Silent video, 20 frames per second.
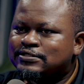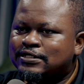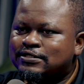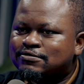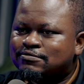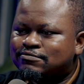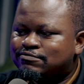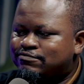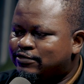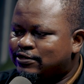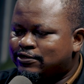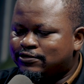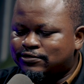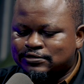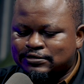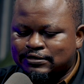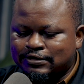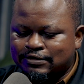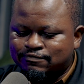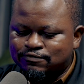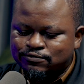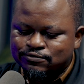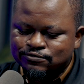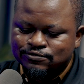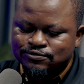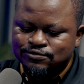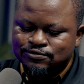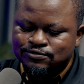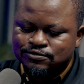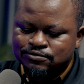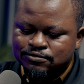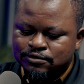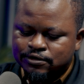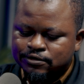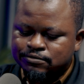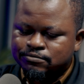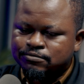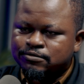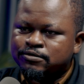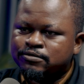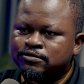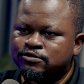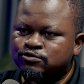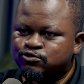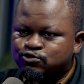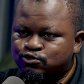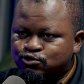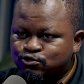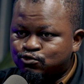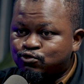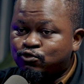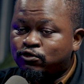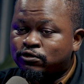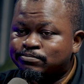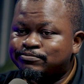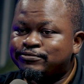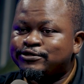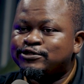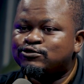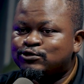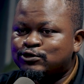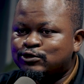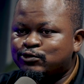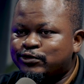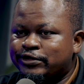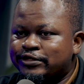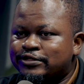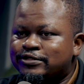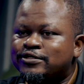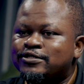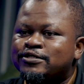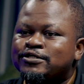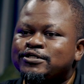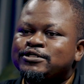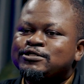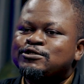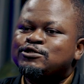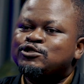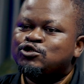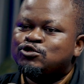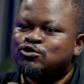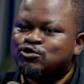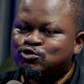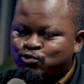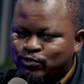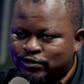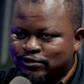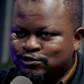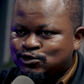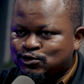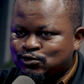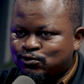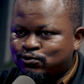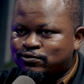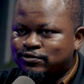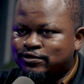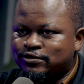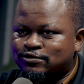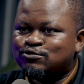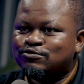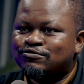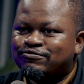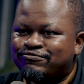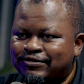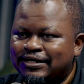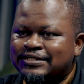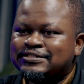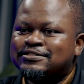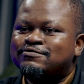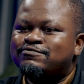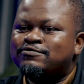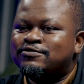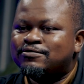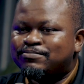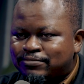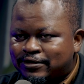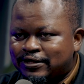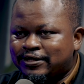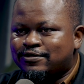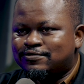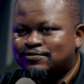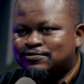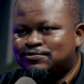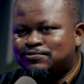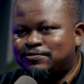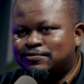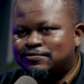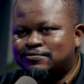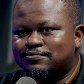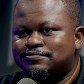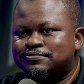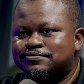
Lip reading: at various levels do or be doing to ensure this, to effectively play this role?